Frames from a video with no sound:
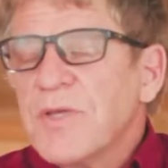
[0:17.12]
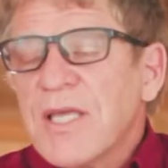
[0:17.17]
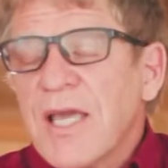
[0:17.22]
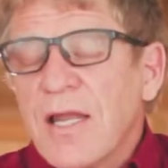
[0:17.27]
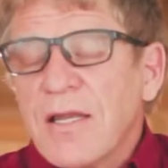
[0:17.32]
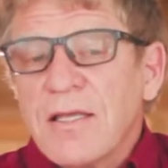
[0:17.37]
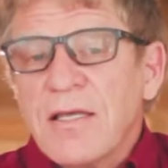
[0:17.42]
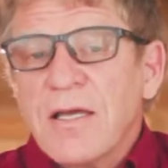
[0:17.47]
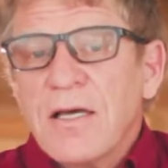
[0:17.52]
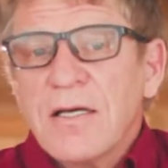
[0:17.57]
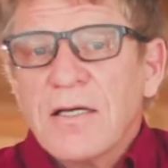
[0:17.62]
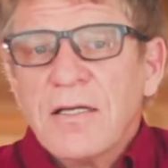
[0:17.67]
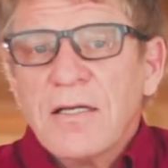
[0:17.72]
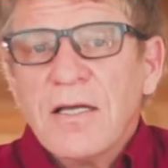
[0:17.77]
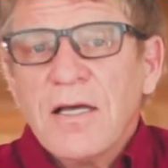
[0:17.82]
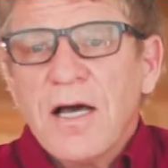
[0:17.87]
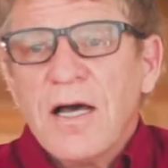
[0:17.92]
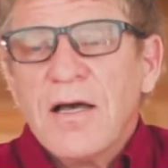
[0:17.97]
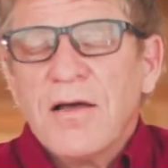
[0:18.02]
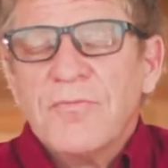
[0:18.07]
Kenny
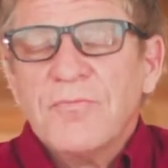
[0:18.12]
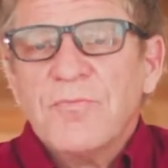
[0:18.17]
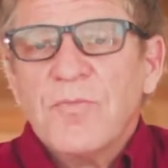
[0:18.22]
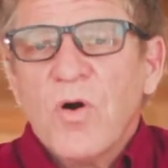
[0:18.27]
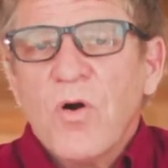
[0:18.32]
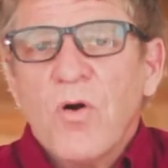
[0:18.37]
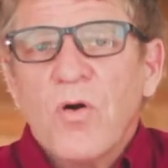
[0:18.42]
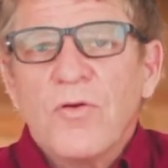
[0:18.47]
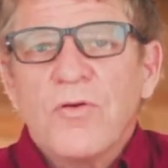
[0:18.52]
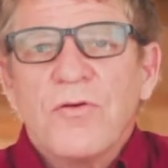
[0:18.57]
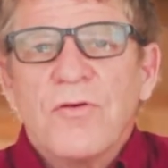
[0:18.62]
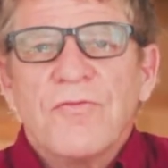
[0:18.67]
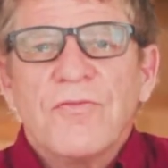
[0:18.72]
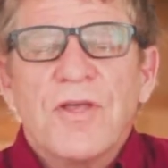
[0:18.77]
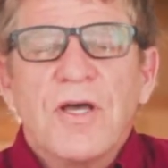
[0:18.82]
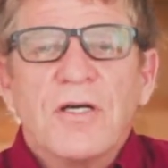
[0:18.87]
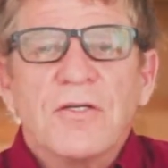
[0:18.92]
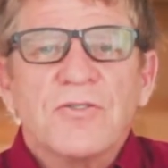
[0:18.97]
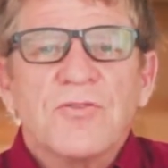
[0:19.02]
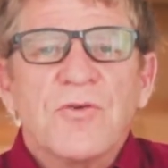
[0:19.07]
Young. I'm owner of
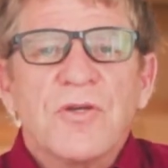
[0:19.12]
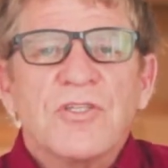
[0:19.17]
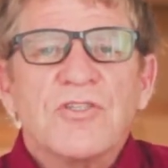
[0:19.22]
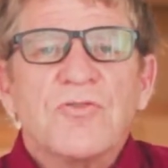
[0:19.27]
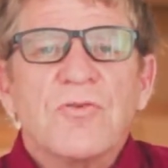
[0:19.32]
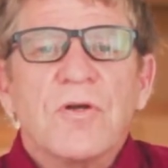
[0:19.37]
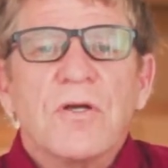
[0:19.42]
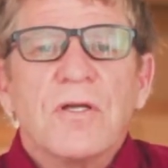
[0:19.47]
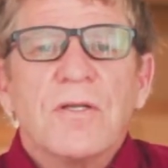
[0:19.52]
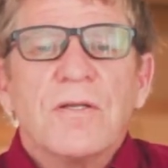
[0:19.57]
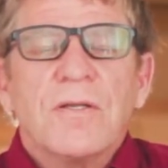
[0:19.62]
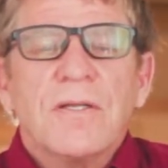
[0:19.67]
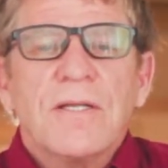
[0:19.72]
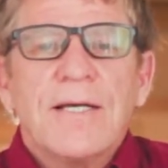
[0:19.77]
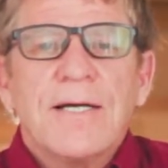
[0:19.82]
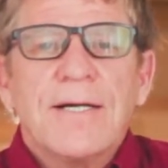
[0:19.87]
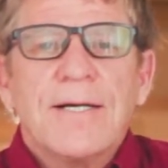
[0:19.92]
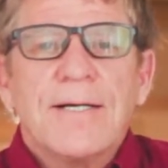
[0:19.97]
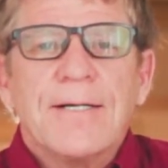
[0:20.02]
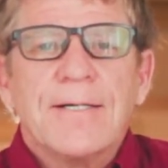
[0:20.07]
Young's
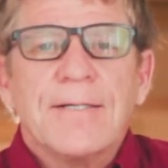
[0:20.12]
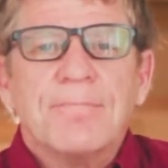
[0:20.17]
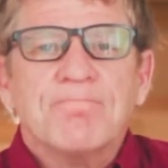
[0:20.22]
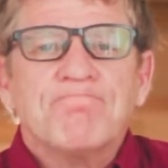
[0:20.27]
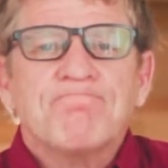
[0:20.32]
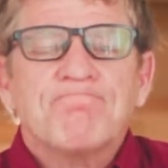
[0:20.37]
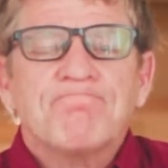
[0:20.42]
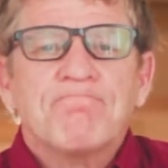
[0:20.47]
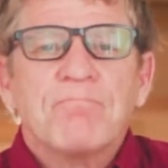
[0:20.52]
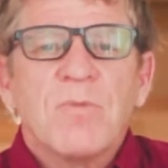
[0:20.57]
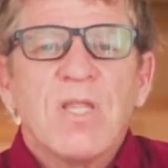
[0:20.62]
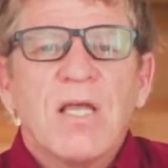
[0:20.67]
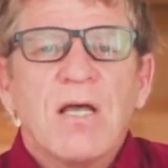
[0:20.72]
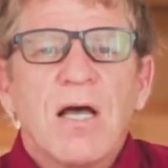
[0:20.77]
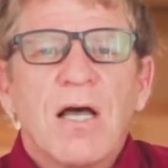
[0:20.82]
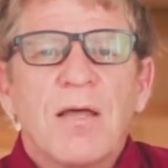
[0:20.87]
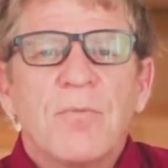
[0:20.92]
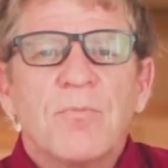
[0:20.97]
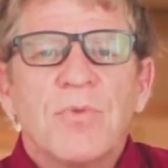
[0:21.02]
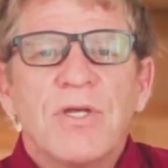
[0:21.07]
Restaurant.
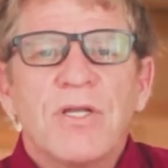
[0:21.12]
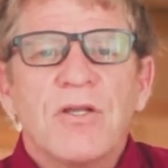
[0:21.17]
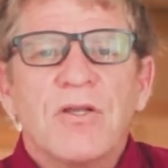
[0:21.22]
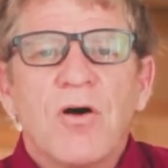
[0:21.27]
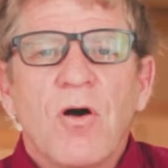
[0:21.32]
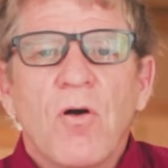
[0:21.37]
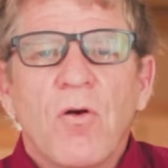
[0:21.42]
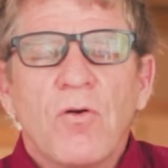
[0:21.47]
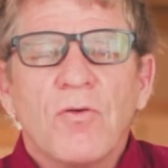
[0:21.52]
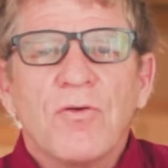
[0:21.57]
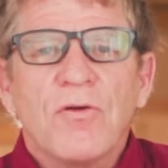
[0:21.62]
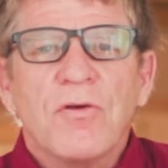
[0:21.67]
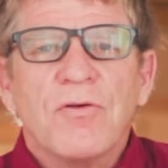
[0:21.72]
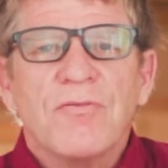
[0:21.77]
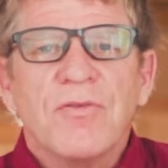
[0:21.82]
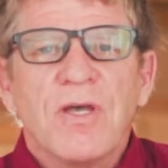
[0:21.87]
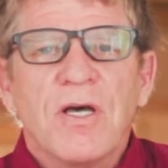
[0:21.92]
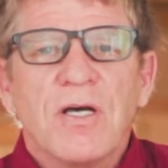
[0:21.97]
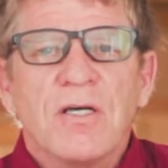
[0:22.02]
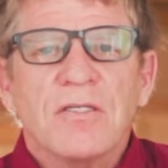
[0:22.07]
I've been an owner
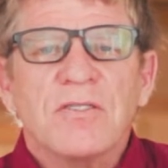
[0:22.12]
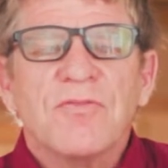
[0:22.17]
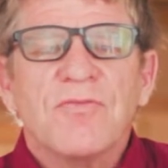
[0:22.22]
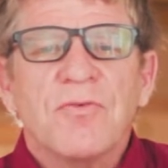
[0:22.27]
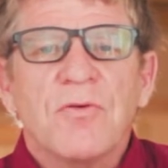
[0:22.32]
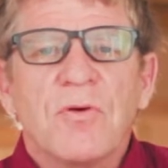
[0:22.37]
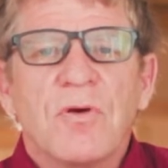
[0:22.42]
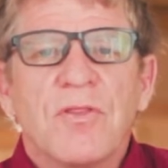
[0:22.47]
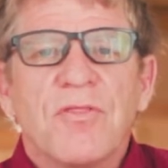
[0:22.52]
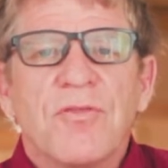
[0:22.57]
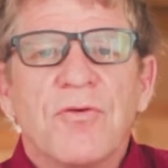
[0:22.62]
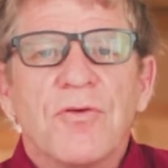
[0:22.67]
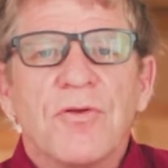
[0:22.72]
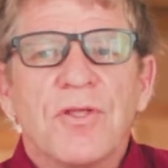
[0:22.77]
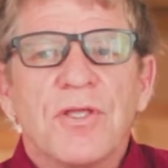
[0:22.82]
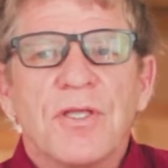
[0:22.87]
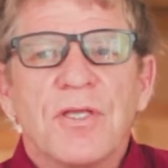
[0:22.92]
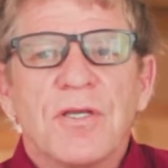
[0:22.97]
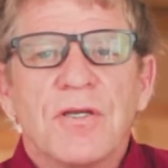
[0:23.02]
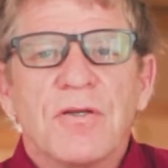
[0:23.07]
of Young's for
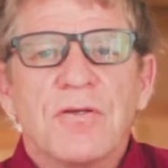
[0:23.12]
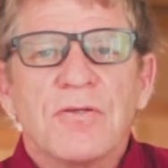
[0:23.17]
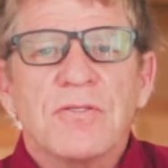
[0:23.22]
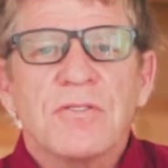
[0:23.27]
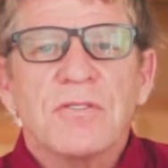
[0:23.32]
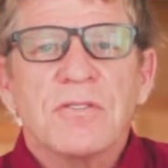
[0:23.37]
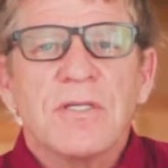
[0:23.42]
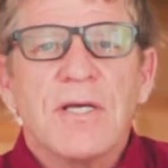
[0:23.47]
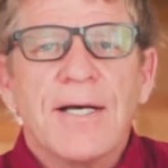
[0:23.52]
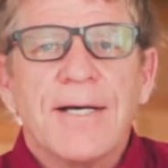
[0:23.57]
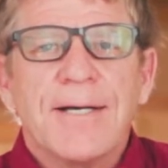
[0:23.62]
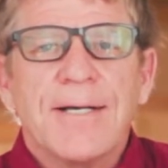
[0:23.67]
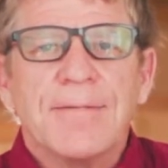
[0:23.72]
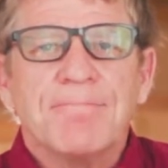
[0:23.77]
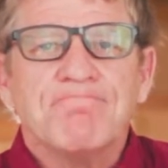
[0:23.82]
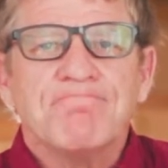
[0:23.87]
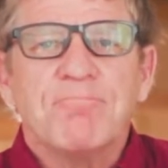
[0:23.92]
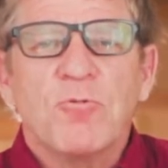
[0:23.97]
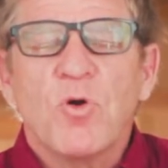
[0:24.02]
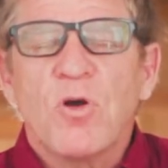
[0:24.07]
30 years.
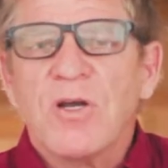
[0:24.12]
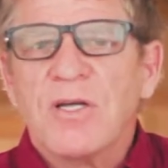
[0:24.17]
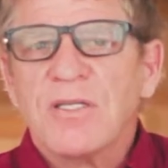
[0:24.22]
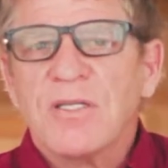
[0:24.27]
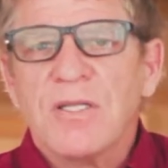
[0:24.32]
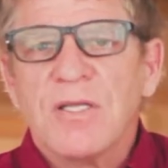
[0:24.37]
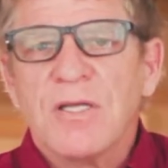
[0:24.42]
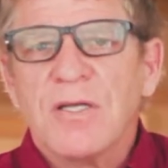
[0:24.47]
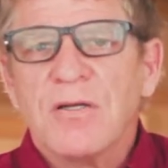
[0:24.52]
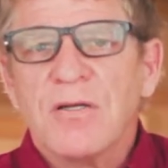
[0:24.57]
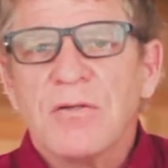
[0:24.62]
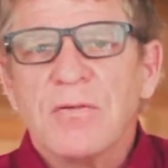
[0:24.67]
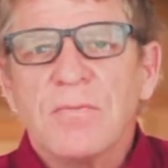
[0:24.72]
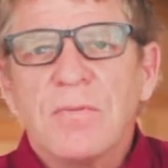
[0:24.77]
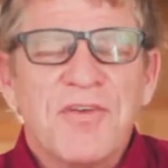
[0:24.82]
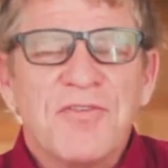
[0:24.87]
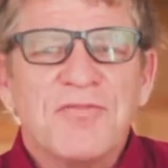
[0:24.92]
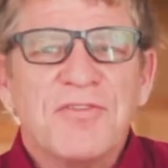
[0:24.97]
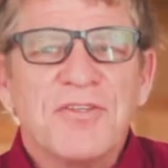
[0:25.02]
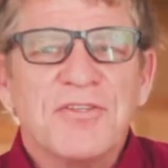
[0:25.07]
Worked here
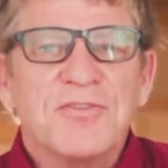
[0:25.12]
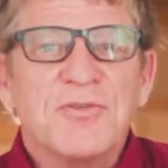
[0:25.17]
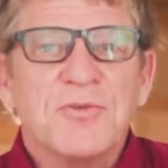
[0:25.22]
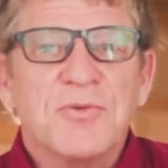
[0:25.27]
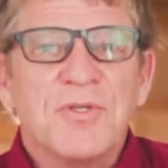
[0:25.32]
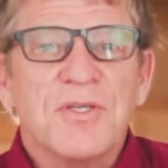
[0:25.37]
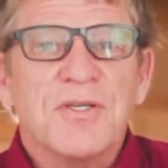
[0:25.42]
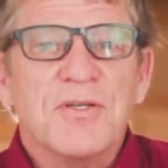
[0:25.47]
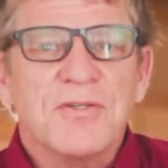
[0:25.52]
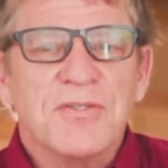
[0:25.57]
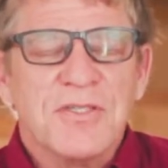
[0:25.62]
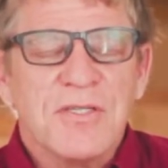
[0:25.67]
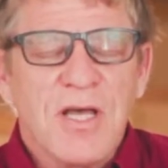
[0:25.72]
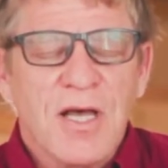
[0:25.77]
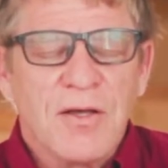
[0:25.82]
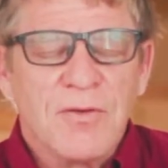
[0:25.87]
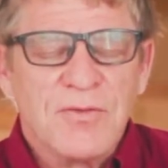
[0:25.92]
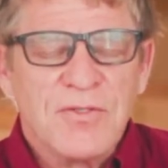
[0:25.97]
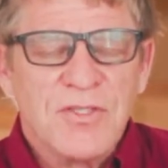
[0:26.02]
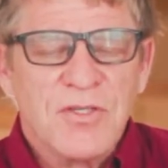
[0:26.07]
52 years
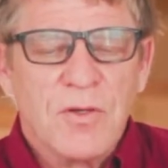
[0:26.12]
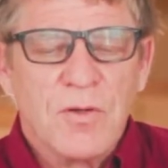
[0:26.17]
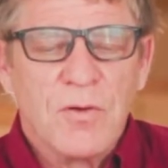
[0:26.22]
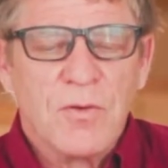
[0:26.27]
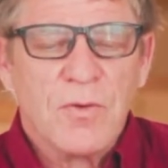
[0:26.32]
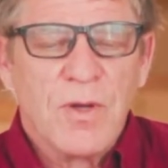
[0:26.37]
now. So